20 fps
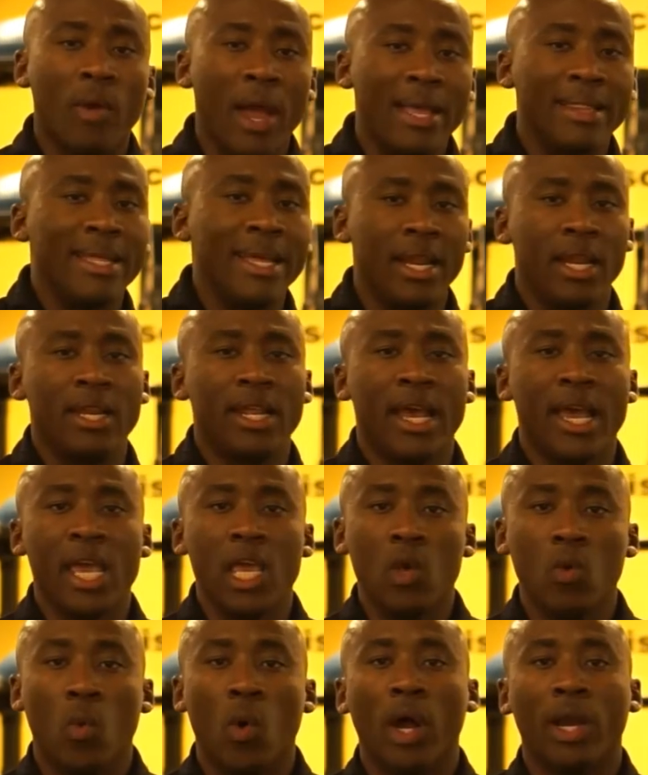right then and there
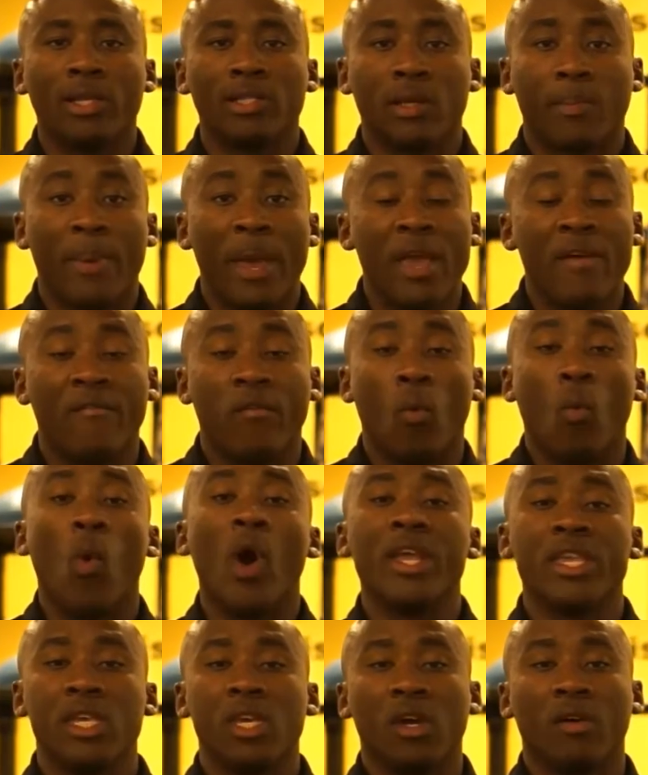he wanted to pay for
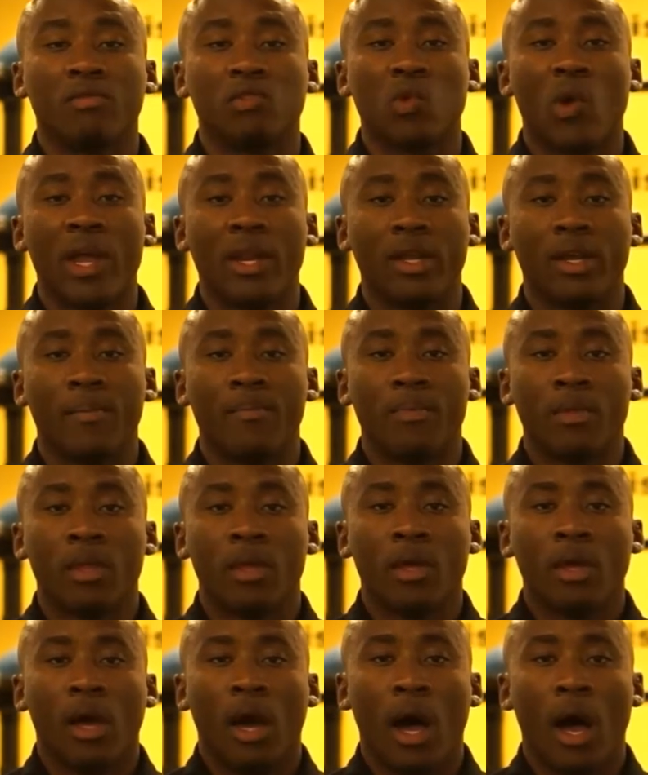1 year of training.
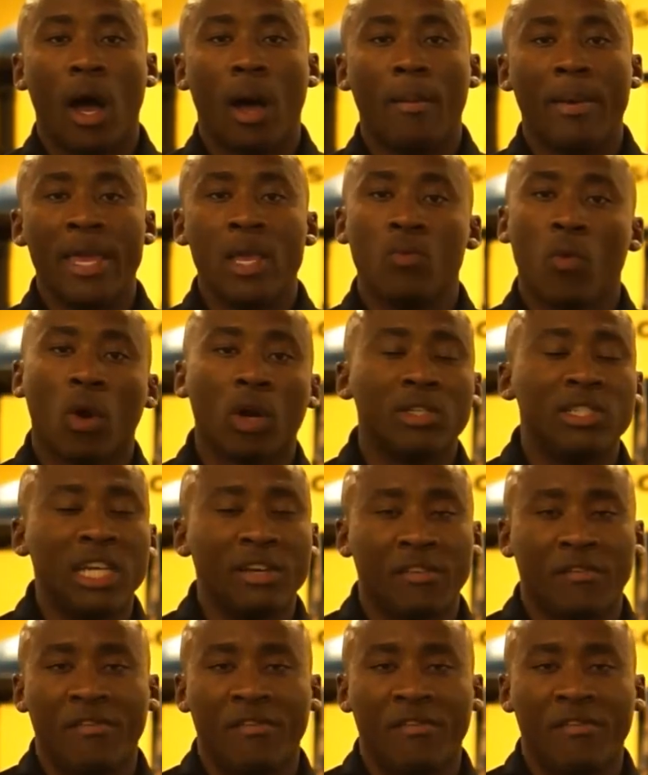And he wrote a check of